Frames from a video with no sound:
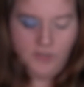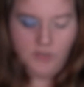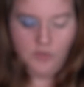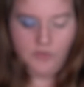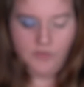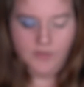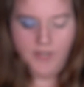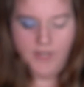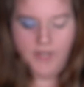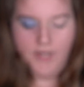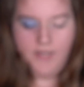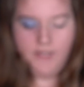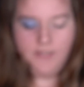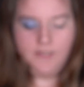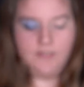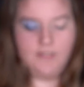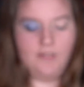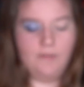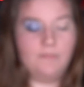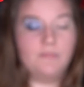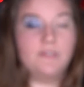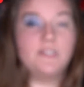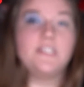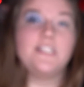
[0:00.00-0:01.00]
to take
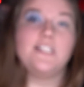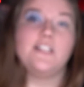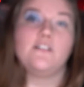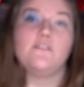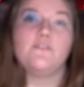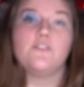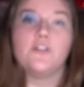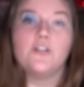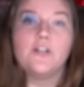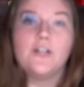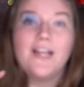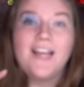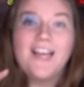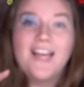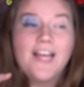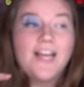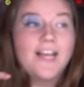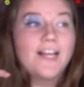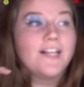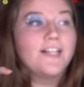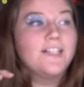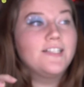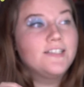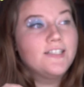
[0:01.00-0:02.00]
some silver
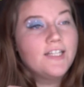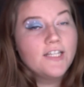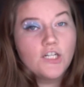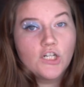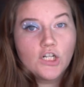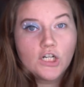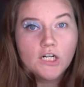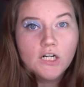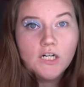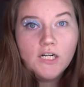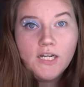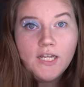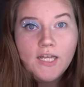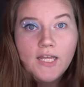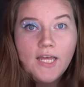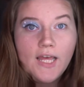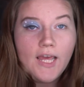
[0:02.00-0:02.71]
glitter